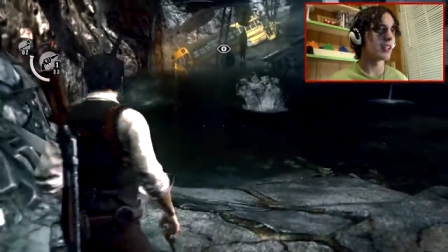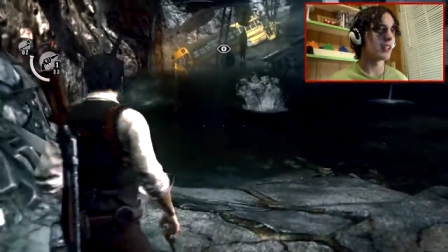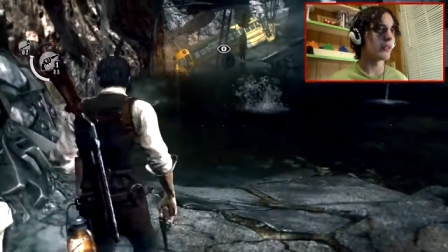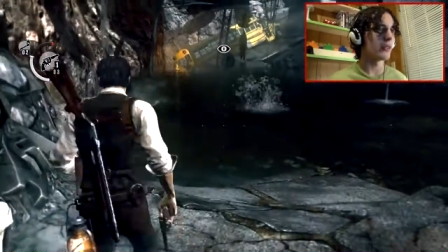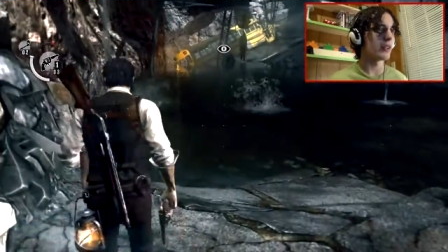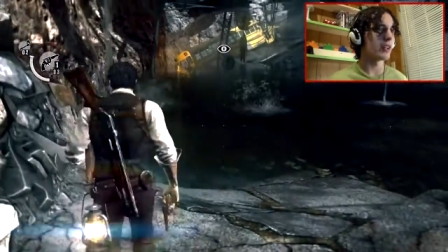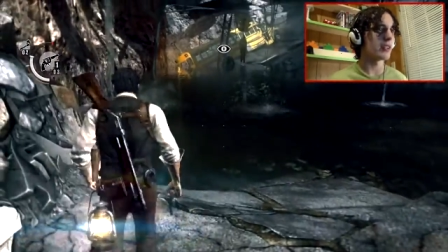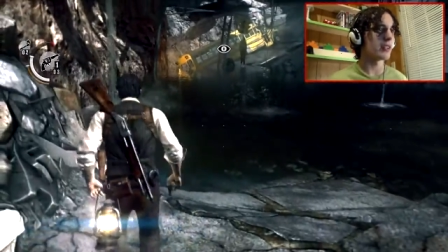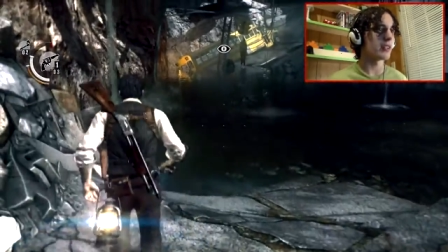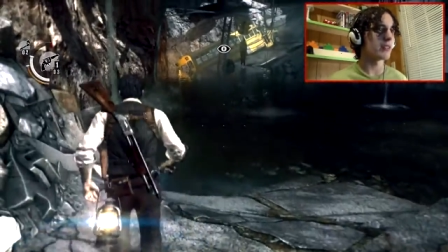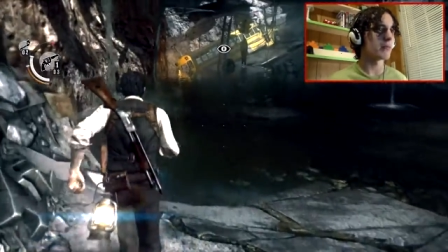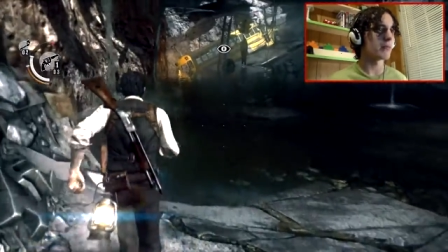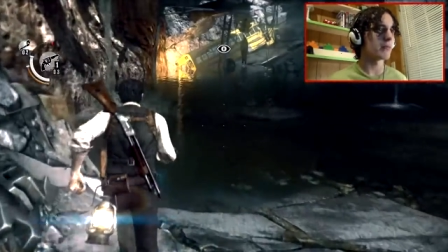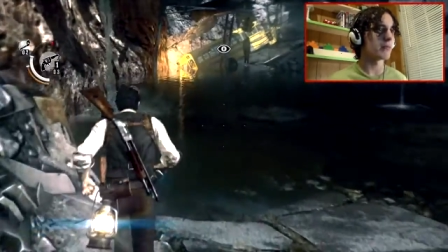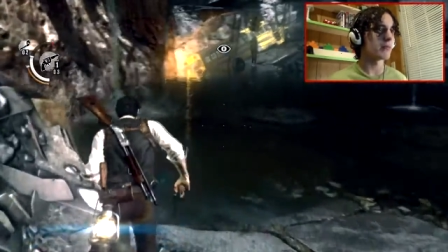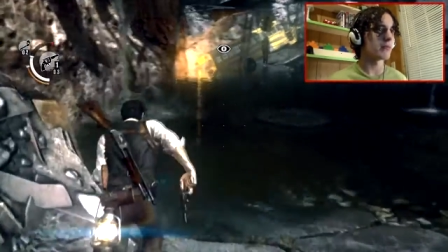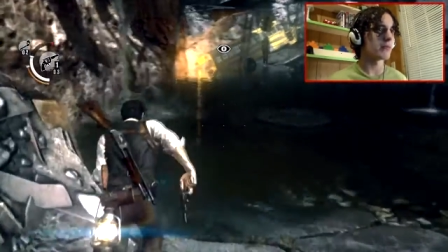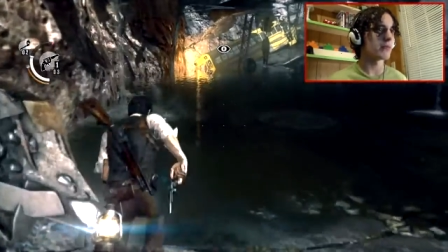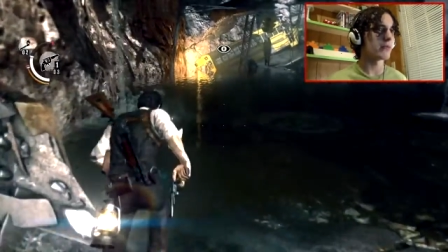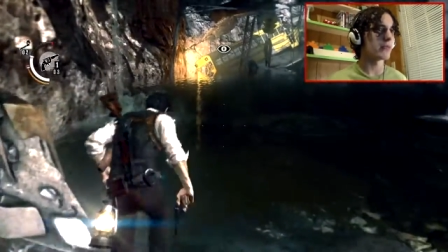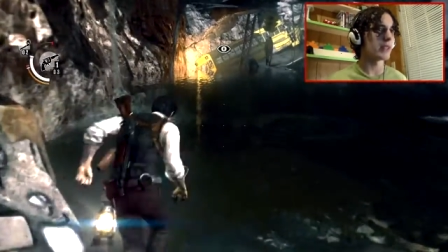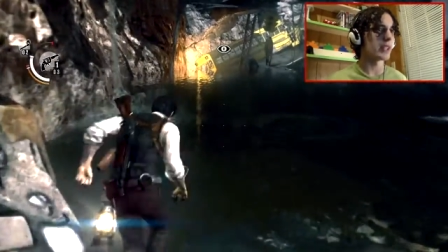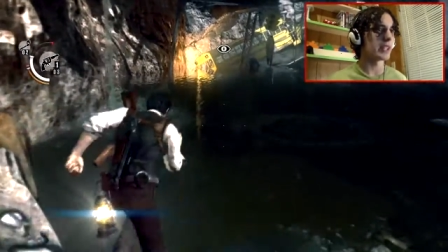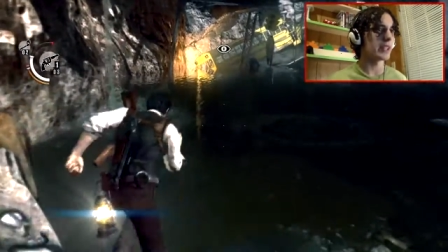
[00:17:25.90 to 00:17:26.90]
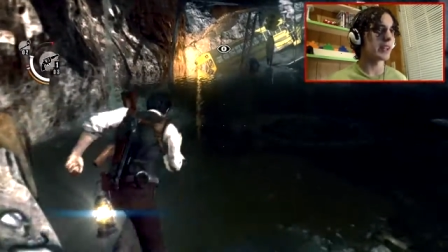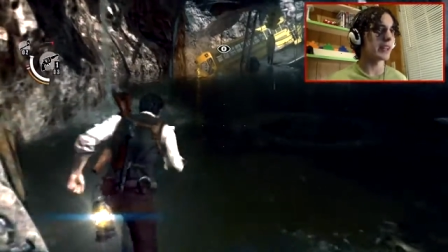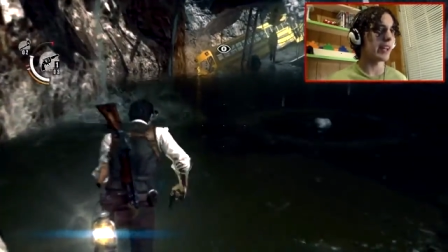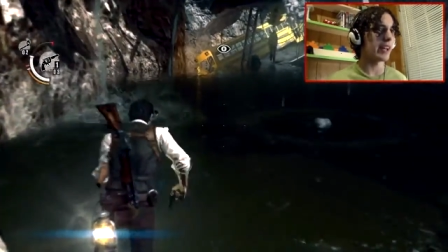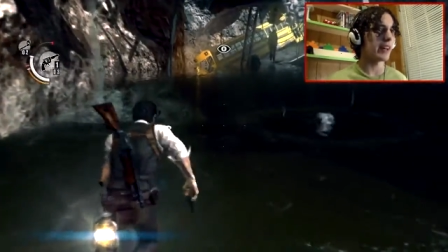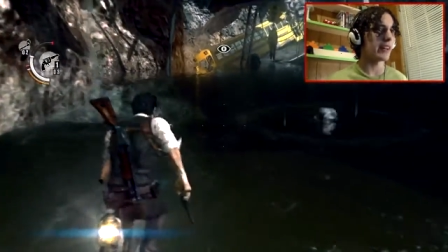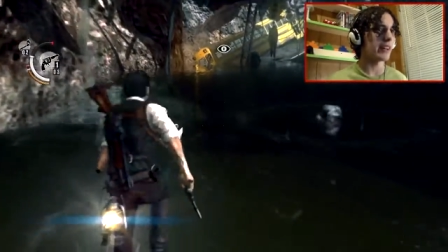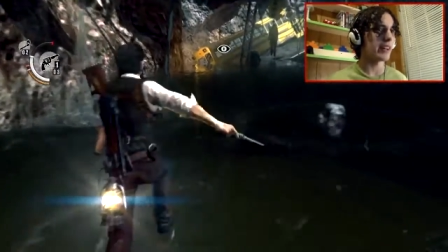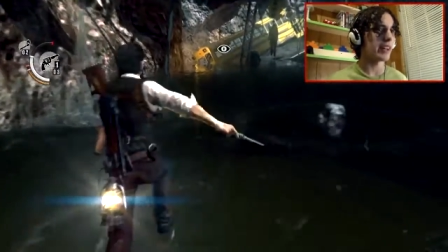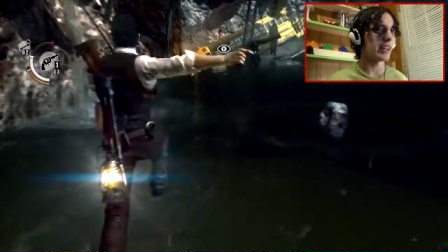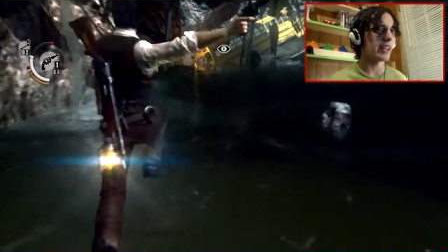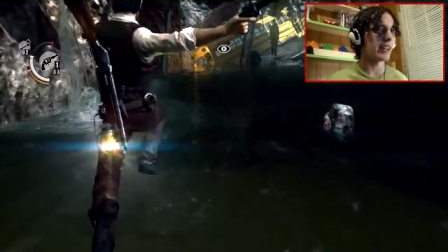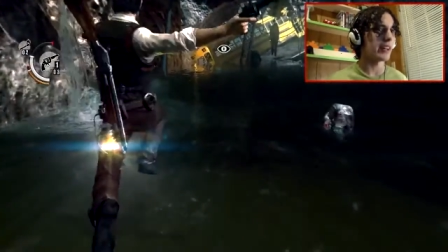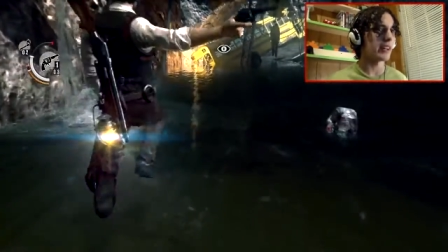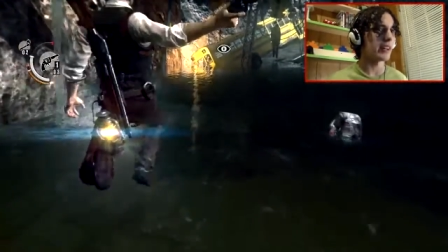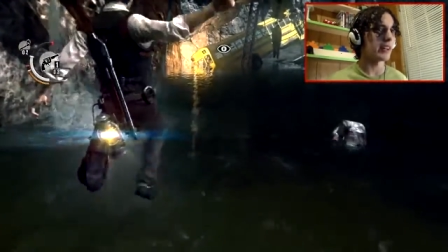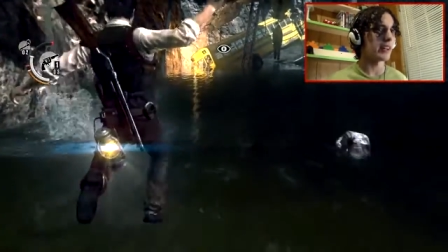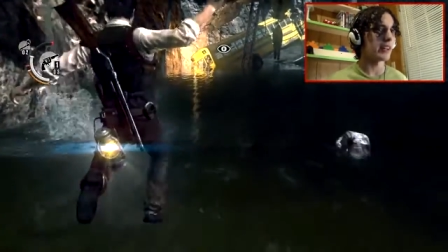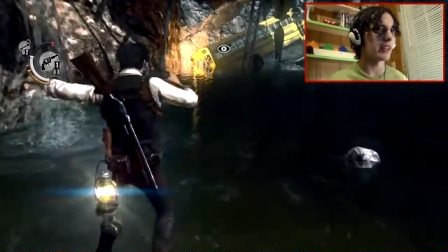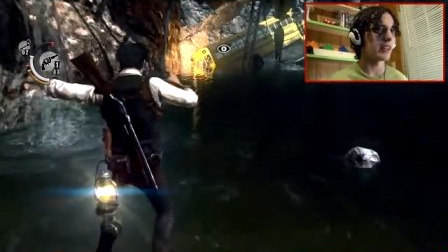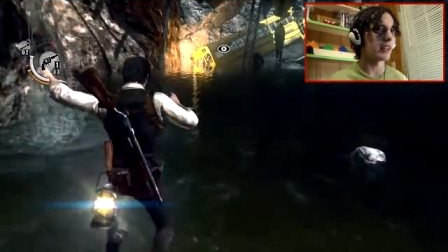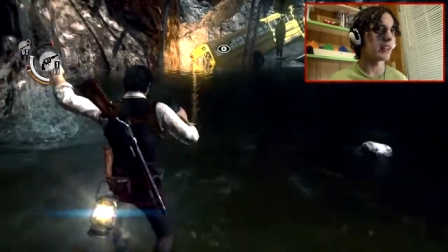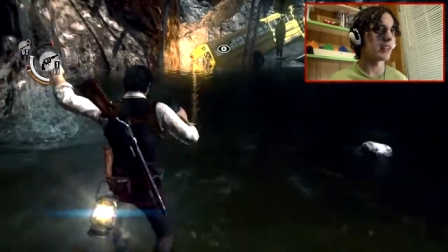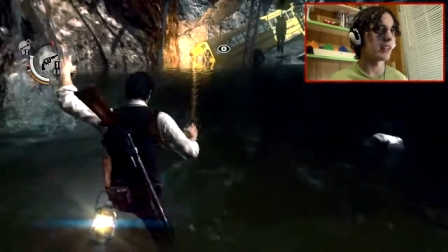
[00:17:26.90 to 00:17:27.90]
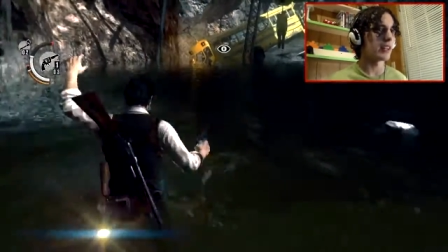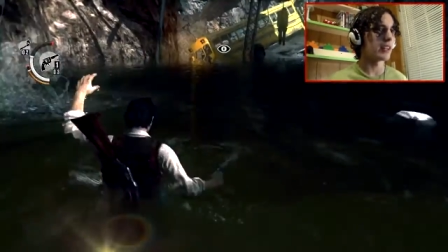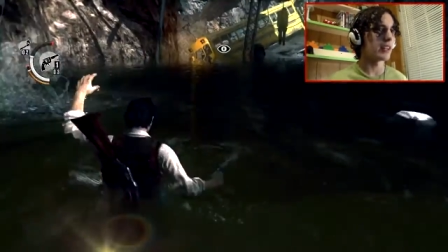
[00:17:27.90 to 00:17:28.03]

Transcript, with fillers: You know what? Figured out later.